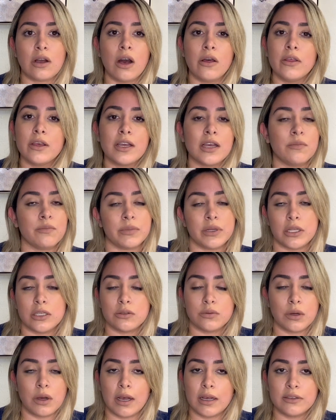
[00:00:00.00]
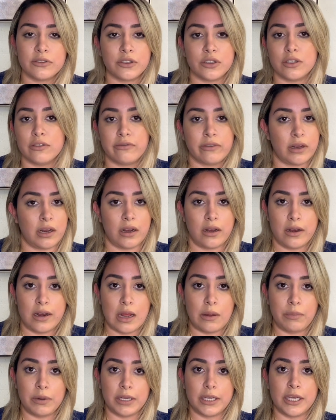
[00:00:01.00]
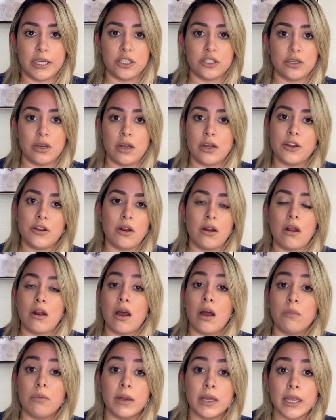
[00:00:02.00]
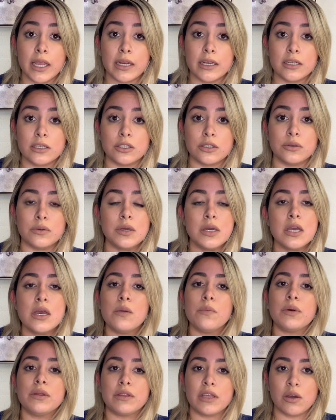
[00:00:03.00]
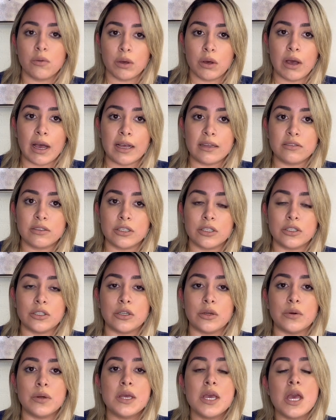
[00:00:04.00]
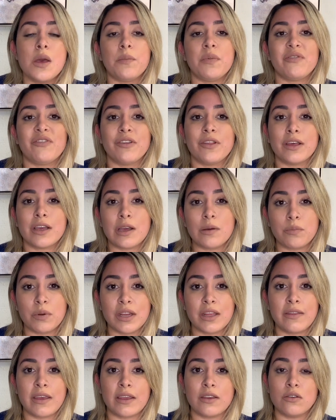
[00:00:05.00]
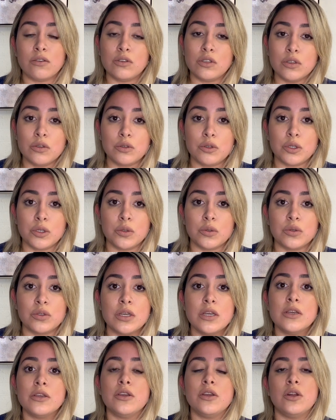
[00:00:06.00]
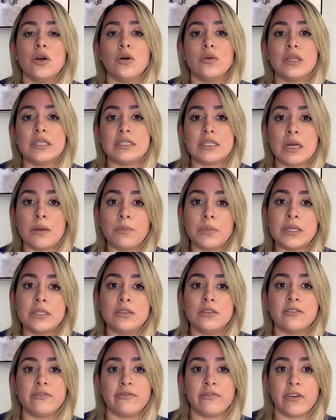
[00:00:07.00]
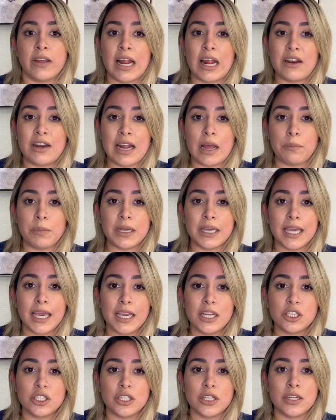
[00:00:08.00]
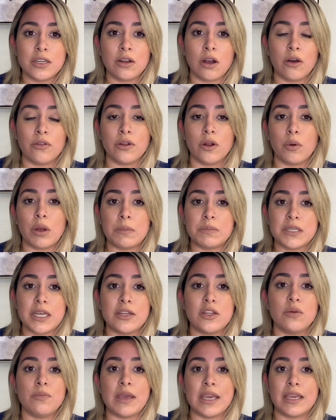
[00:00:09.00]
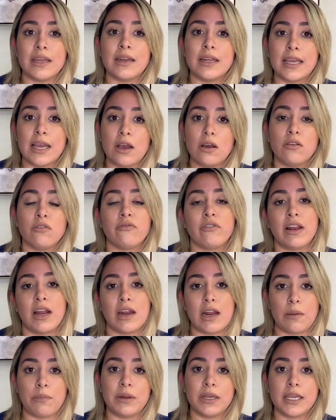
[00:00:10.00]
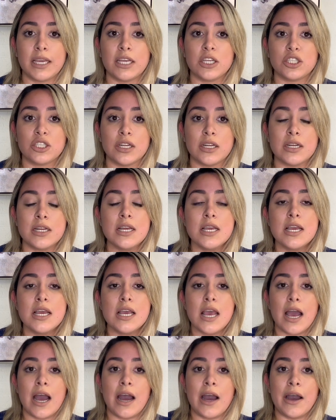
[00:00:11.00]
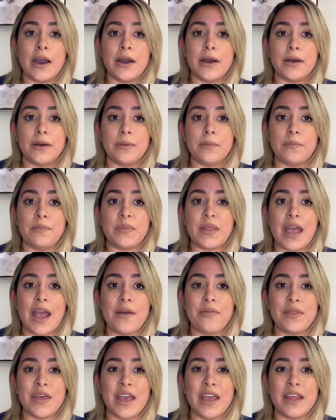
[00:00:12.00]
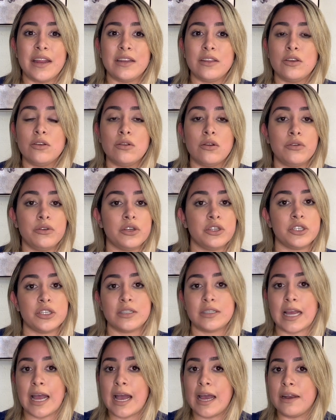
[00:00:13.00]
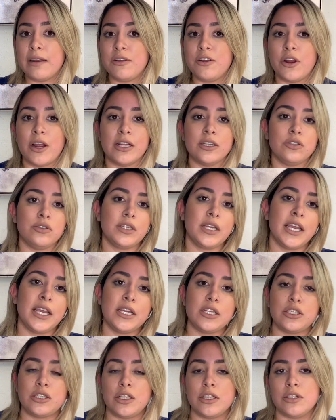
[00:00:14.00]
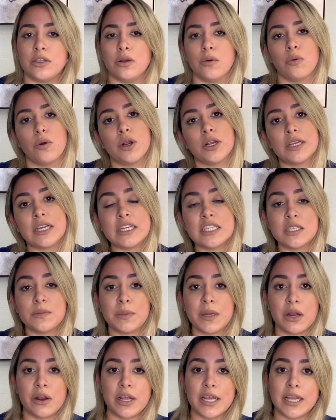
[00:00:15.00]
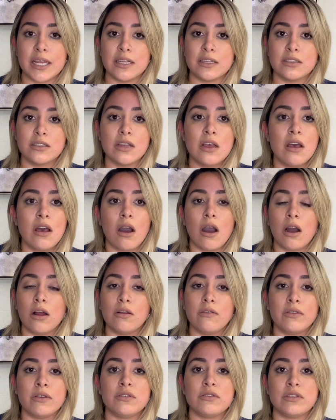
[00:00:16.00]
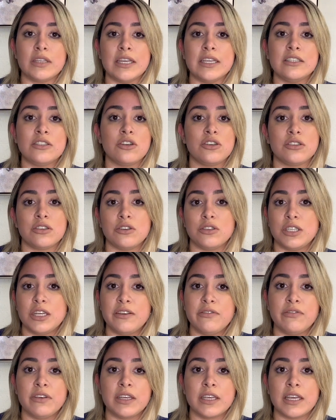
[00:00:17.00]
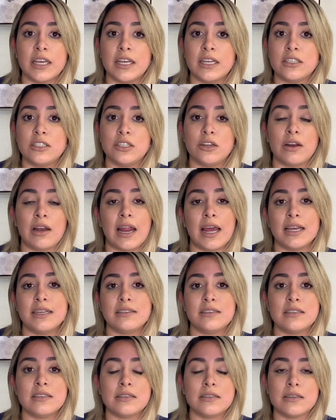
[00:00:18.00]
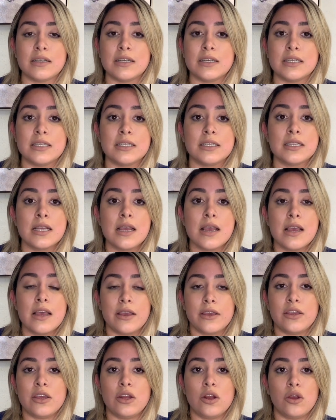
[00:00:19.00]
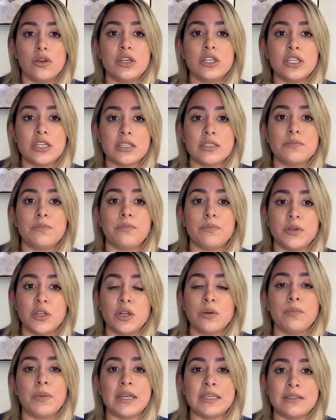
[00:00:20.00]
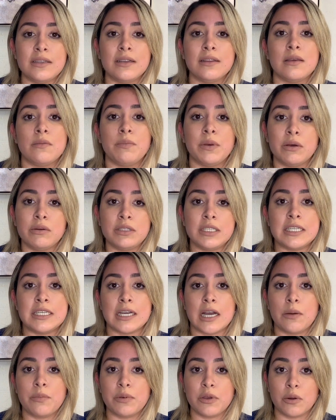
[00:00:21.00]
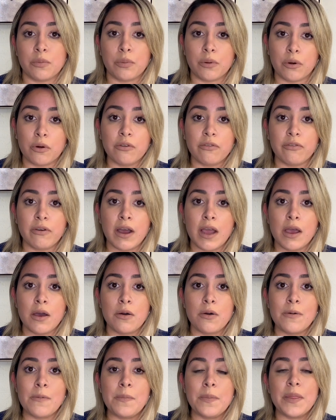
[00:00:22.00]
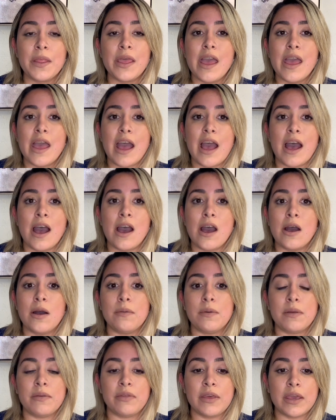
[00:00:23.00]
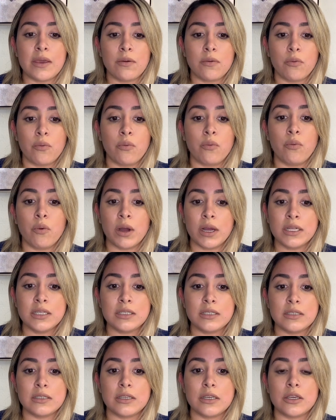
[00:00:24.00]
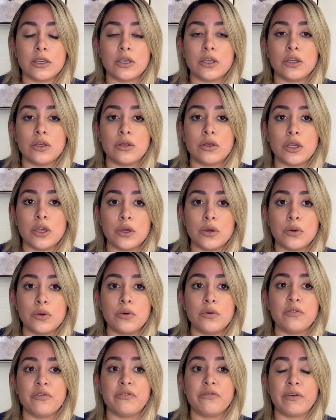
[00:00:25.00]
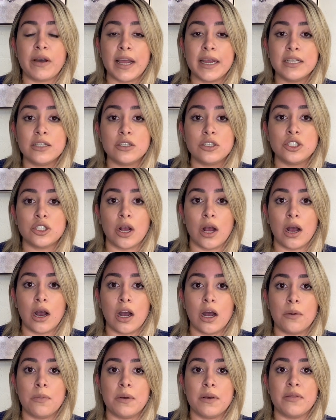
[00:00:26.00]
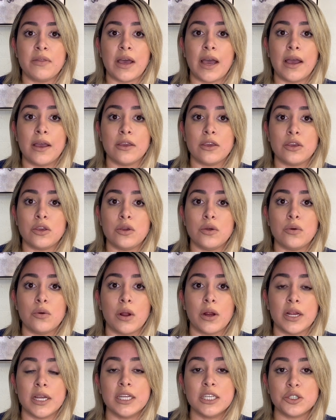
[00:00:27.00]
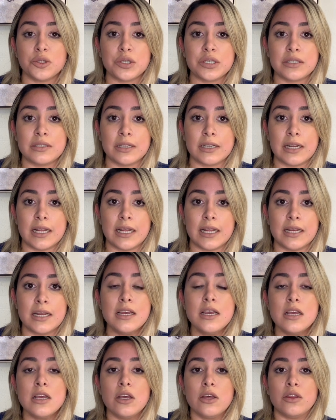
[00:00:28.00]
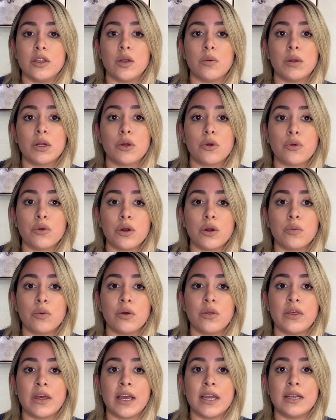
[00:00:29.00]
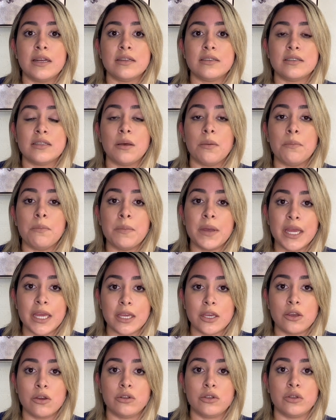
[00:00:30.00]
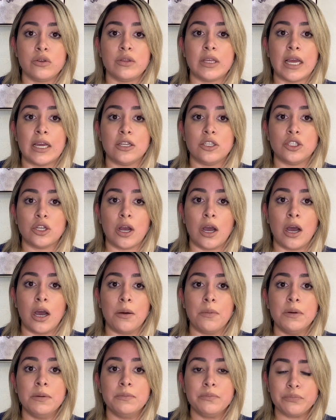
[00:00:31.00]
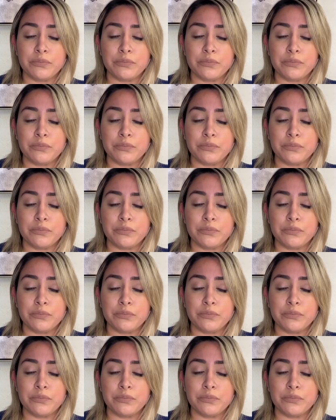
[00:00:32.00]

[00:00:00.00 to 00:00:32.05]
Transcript: All the companies will ask you to fill out an application, and you're not obligated to, but they will ask you to. But for the company that you do choose, the step is you fill out an application on their website, you make an account, fill out application, and then, you just add your education, your work experience, all of those things, your certificates, your licenses, you're basically building up your profile. Once you find a job that you are interested in, the recruiter will then submit you to that job.